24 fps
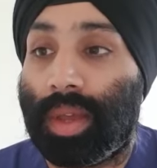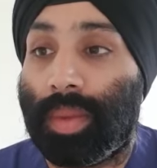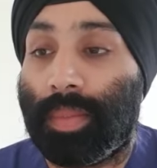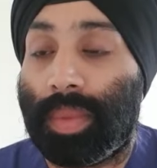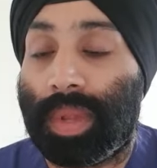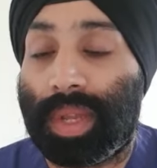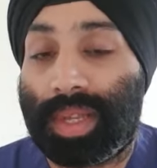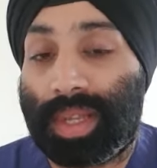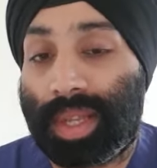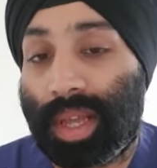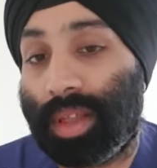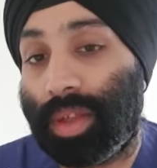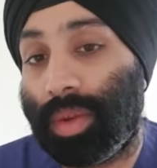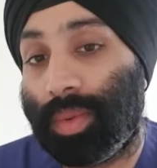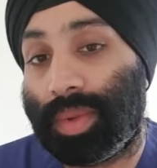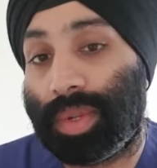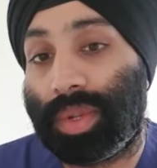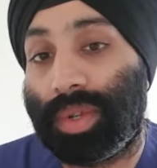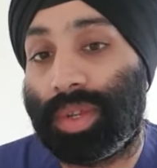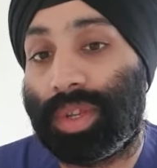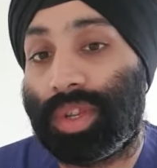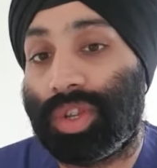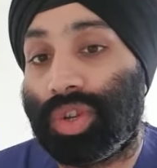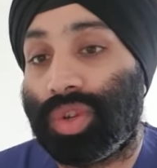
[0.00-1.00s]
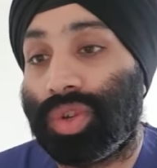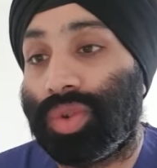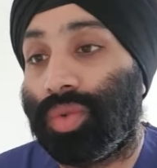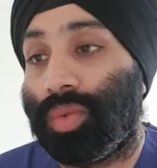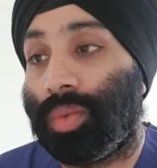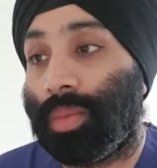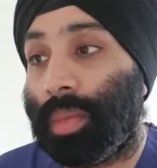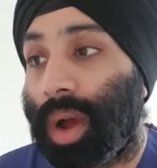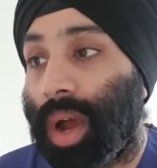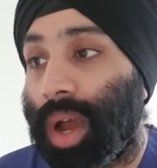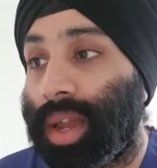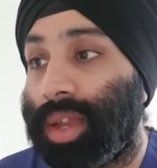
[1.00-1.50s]
please take the opportunity to
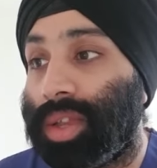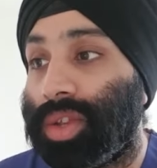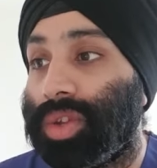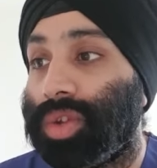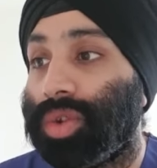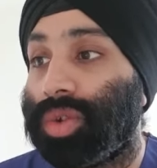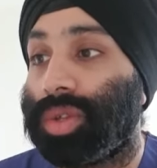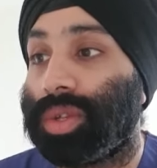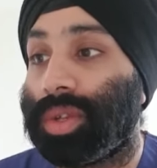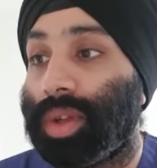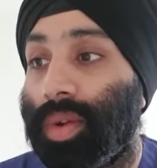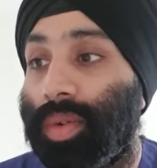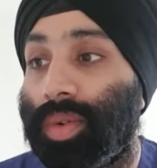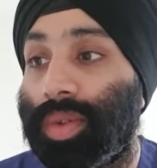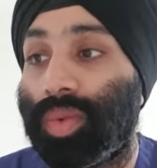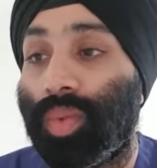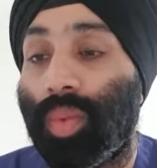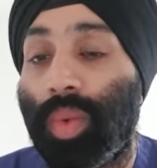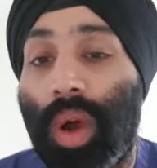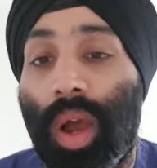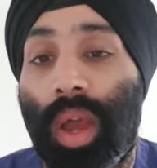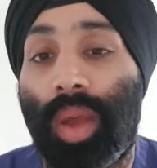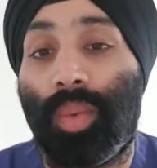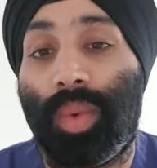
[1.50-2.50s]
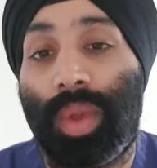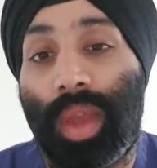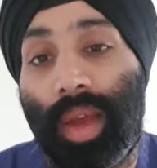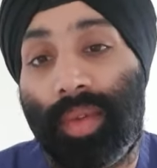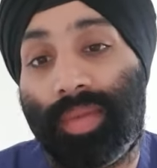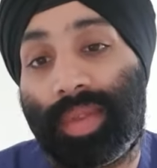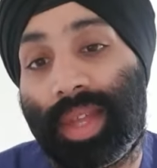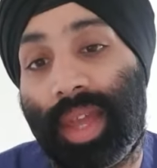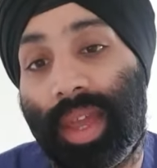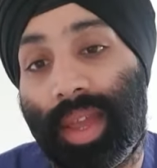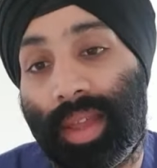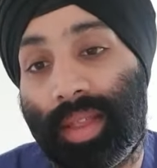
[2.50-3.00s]
remind yourselves why we
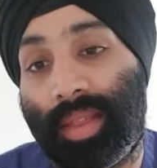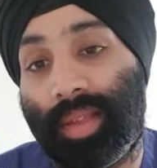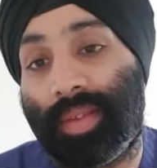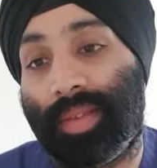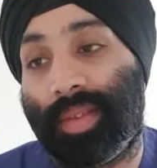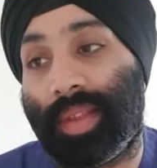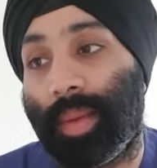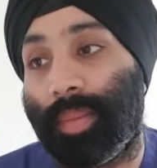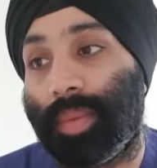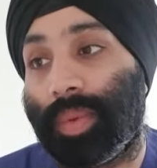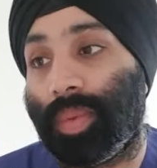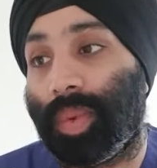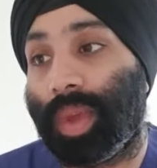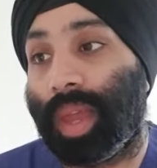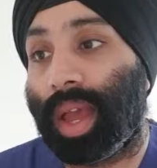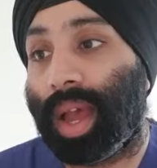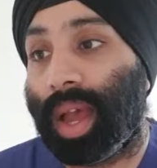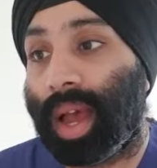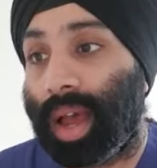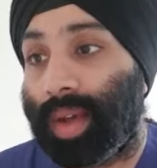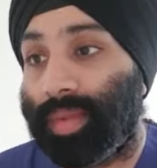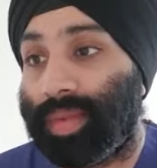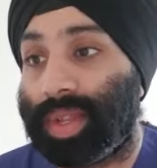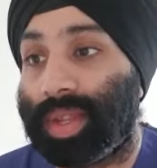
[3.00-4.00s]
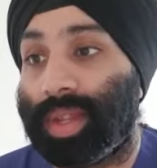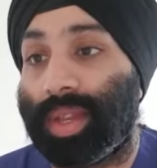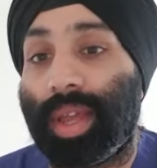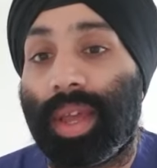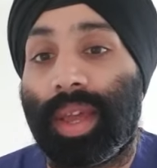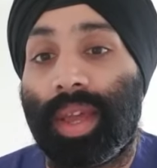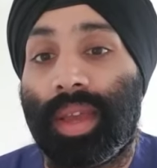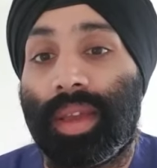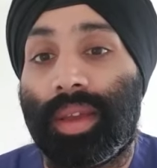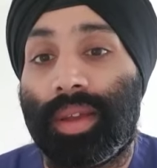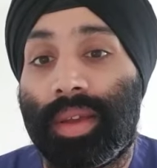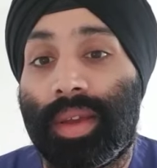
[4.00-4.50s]
have taken the steps we have
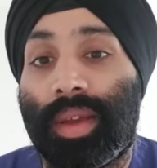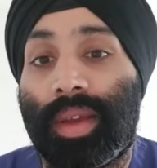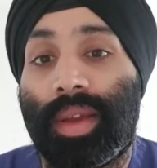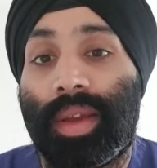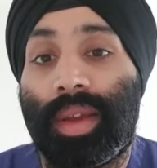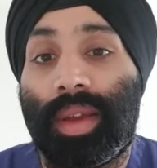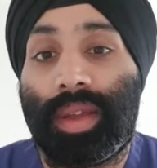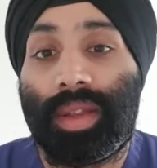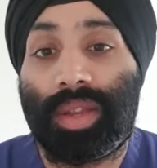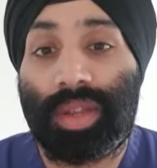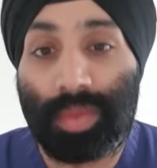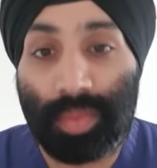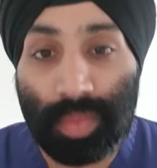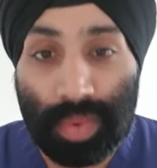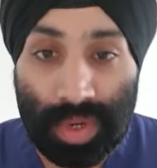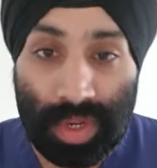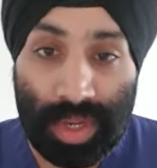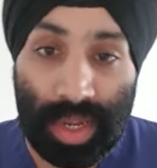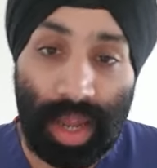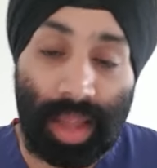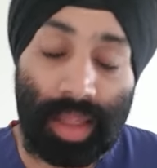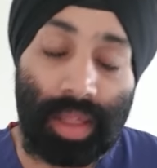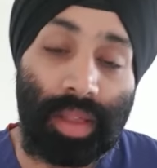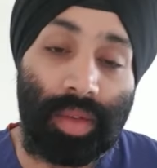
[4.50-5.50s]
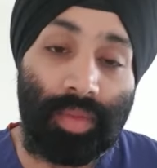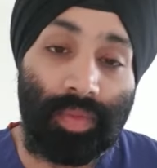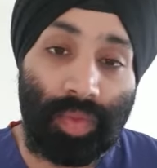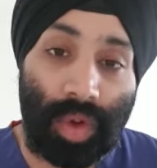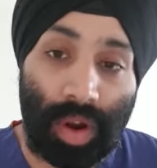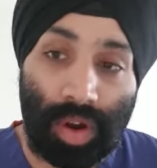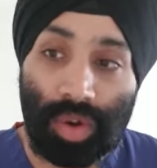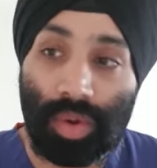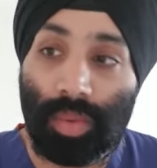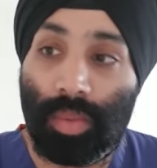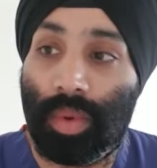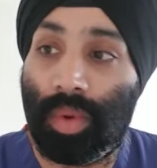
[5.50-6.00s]
today to protect the
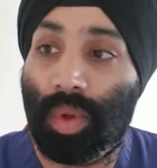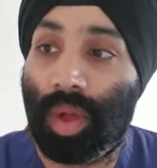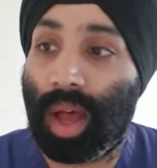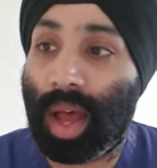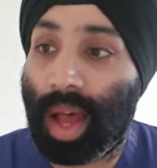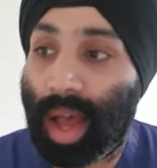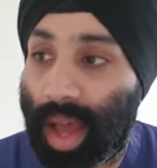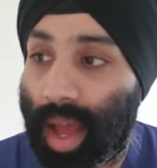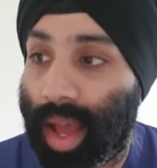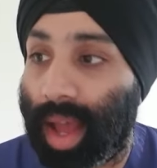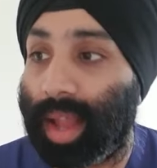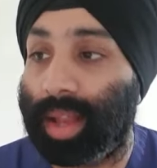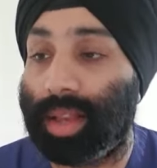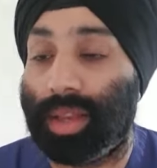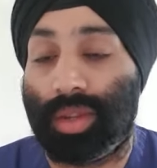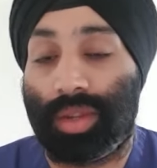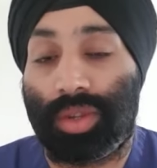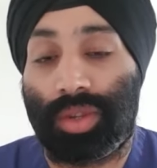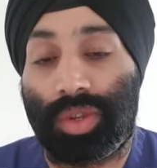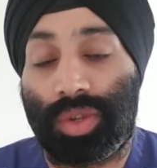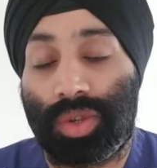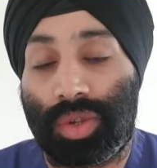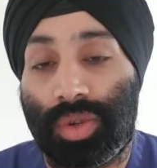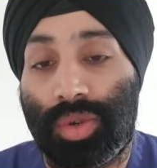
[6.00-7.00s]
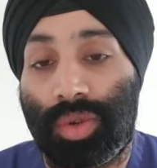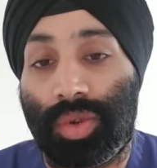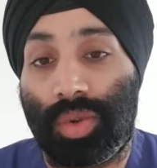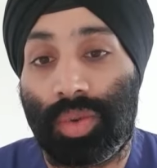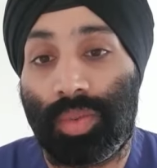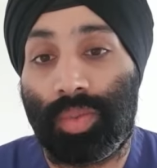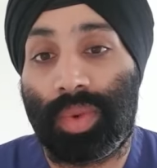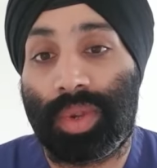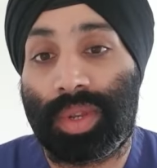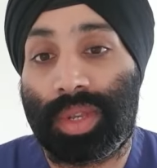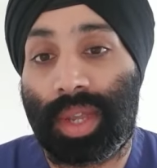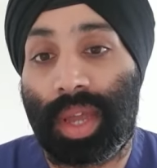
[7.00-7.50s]
vulnerable and
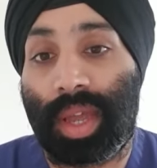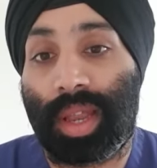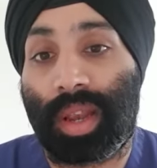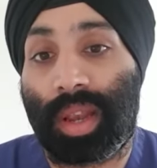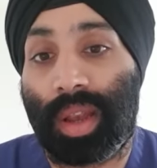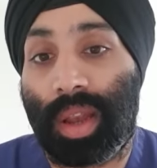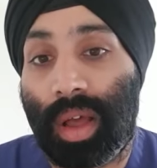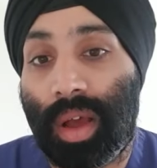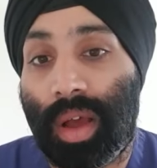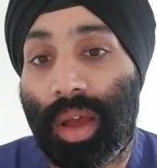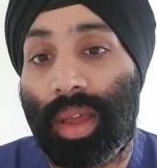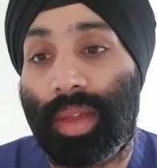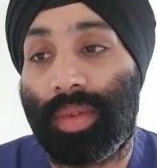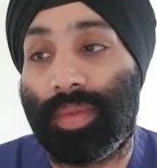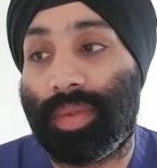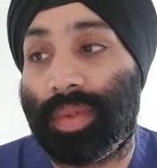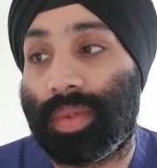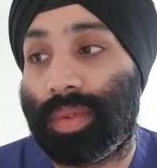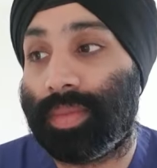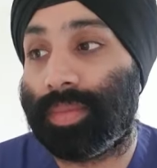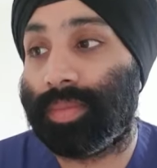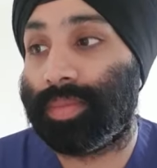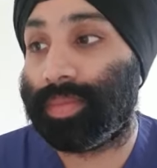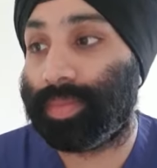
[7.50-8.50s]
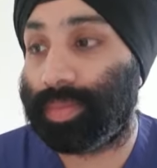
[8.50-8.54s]
to protect lives.